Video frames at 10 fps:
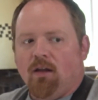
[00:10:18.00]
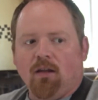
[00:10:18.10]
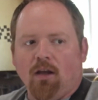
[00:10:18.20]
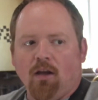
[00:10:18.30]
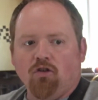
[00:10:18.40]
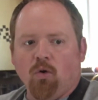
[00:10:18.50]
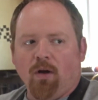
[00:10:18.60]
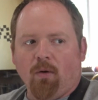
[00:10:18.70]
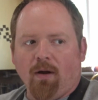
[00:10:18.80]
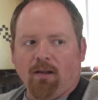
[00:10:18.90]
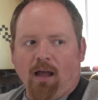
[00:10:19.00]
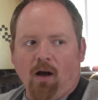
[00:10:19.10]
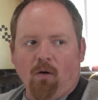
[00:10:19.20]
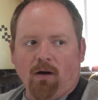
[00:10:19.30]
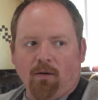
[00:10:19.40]
to show you right
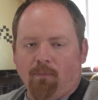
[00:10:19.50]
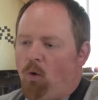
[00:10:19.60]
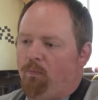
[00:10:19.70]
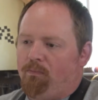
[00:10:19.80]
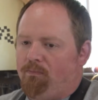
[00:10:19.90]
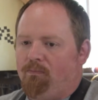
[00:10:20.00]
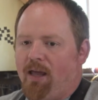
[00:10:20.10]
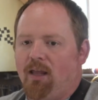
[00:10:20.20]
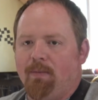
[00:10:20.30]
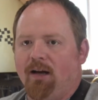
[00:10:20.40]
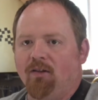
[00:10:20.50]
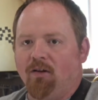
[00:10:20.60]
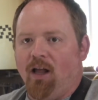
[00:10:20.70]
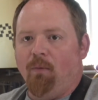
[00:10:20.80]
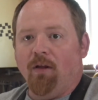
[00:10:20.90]
now, uh, mainly because
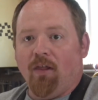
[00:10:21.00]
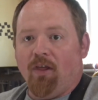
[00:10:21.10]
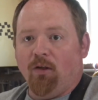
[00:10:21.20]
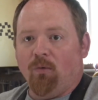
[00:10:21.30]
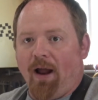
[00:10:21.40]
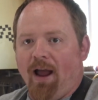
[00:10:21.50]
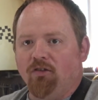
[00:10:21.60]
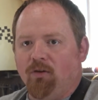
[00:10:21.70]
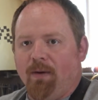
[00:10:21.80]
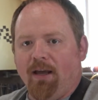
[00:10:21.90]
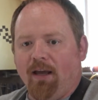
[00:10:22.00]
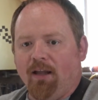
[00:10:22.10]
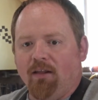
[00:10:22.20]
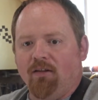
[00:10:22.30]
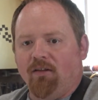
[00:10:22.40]
they're not one of the things we're actually making
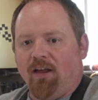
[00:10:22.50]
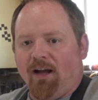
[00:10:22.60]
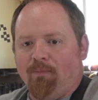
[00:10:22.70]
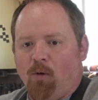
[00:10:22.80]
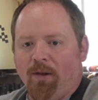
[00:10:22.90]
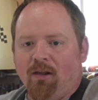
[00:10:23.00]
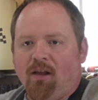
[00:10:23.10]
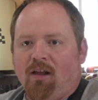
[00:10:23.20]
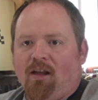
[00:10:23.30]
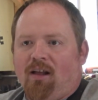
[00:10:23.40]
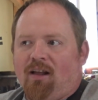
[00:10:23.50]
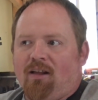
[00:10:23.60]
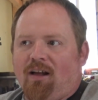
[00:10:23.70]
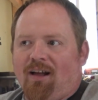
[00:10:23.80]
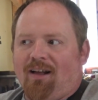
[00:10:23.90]
at this exact moment.
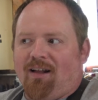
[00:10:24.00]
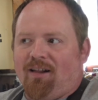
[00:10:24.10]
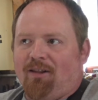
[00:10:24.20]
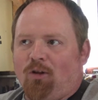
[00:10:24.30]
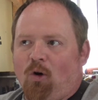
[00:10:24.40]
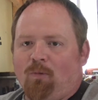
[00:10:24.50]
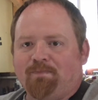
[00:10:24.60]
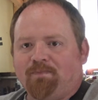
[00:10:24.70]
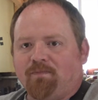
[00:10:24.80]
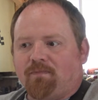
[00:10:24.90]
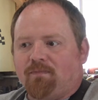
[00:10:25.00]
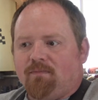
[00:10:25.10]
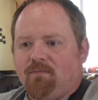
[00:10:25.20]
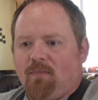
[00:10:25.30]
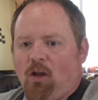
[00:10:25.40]
Uh, so,
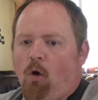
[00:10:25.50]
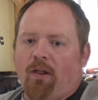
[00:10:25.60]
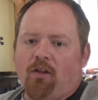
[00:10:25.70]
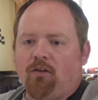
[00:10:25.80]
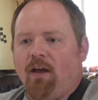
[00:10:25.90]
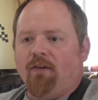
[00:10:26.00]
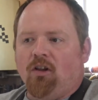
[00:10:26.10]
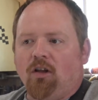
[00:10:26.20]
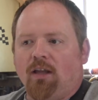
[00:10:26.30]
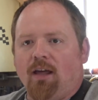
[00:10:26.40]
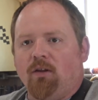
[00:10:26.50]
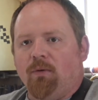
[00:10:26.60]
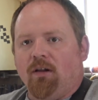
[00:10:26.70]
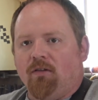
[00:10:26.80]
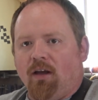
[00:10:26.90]
well, this will give you a little taste of
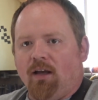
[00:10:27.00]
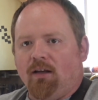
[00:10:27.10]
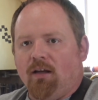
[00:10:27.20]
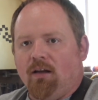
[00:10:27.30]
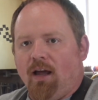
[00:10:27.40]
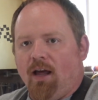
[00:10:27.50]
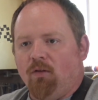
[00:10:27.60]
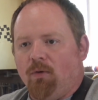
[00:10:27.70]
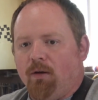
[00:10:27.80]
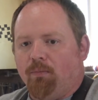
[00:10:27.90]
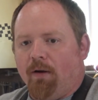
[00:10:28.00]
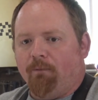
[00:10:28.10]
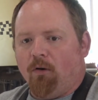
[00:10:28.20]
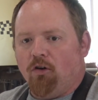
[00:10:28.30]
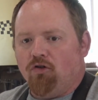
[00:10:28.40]
what it's like as we prep
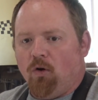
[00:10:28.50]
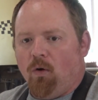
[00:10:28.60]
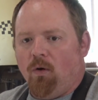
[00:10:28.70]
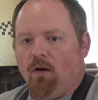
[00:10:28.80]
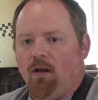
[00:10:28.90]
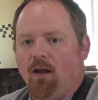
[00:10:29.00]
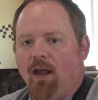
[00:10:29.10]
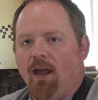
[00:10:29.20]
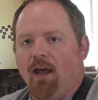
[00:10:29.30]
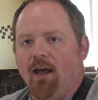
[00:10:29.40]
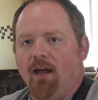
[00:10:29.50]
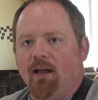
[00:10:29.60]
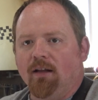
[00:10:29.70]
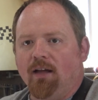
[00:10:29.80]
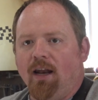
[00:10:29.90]
for a show
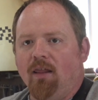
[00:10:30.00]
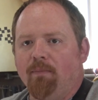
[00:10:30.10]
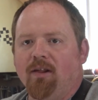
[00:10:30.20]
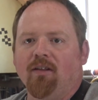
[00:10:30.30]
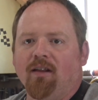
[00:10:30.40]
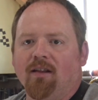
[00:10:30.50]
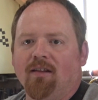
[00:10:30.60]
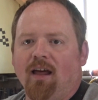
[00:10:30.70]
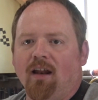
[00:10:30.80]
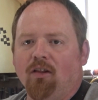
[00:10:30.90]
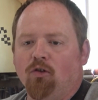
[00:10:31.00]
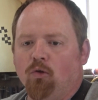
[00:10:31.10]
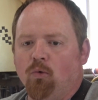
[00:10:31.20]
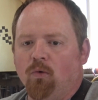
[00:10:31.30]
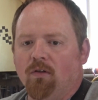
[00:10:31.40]
and kind of the busyness that
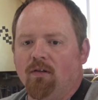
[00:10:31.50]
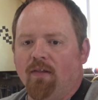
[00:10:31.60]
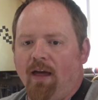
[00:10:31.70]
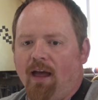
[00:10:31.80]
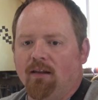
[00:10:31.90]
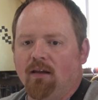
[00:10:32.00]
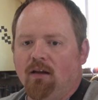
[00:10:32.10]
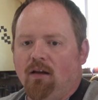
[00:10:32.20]
ensues that.